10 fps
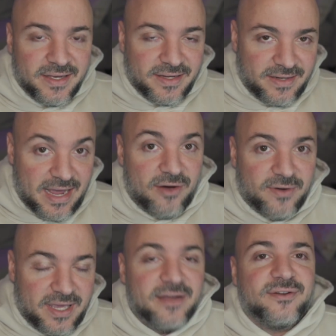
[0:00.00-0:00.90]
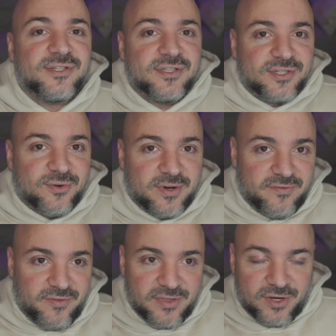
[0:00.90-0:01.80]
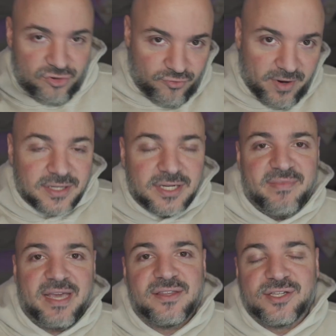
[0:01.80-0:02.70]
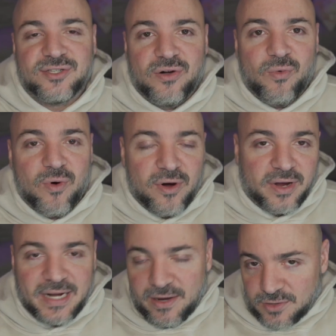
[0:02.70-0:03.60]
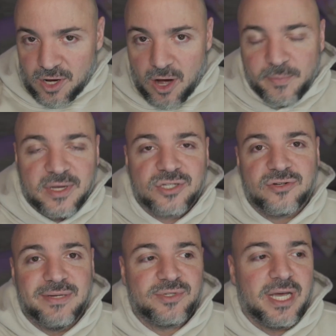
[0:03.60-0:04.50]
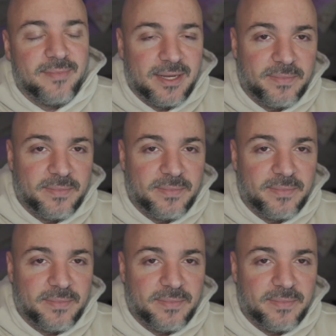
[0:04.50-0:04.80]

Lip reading: Now, here's sort of the trick to make this all work and how topic streams come in.